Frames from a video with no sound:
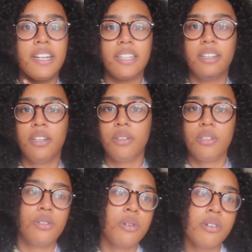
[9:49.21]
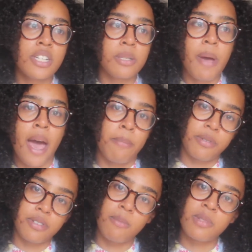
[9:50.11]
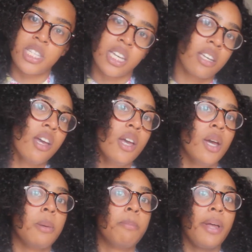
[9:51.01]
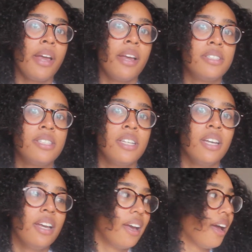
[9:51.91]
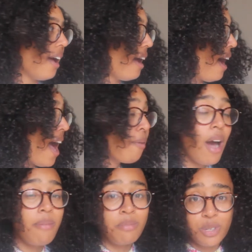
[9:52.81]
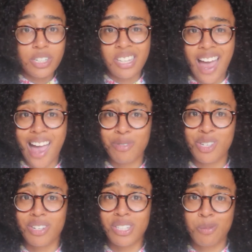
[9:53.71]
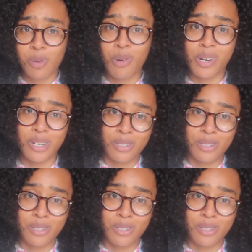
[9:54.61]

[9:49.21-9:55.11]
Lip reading: like tourist map or something, but I want more time to explore,